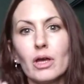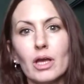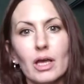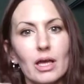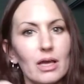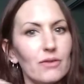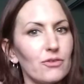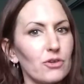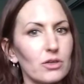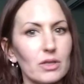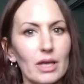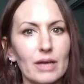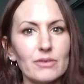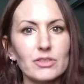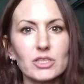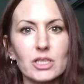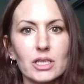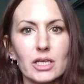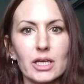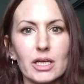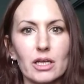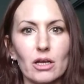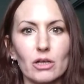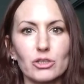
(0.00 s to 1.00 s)
if your life's
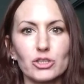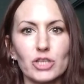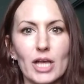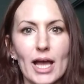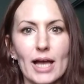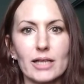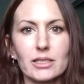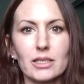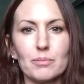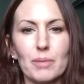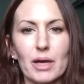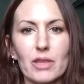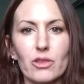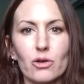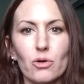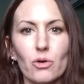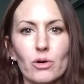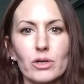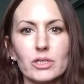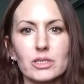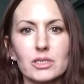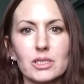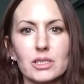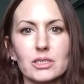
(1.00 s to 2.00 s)
going to get all jacked up by the
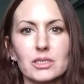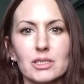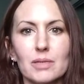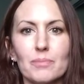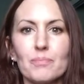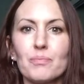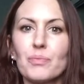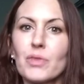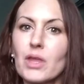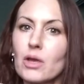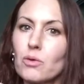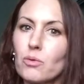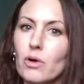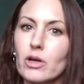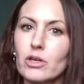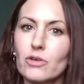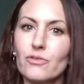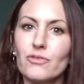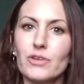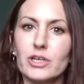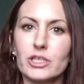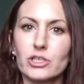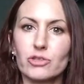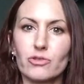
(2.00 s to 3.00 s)
court system while you
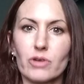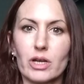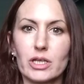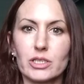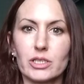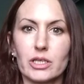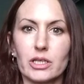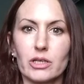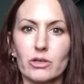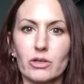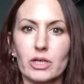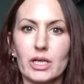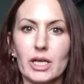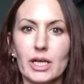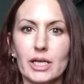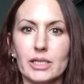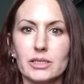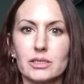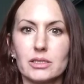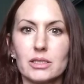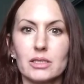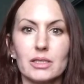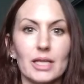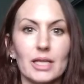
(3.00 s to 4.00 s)
finish raising your
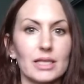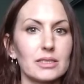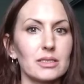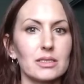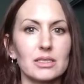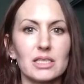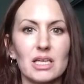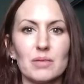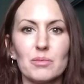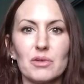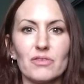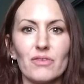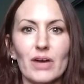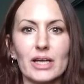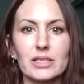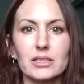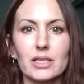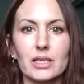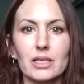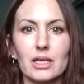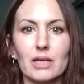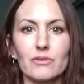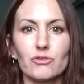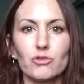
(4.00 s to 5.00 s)
kids. That's the same advice
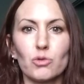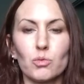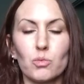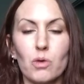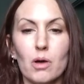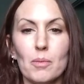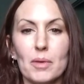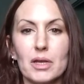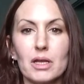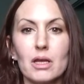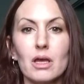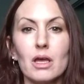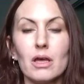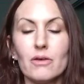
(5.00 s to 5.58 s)
I'd give to a woman.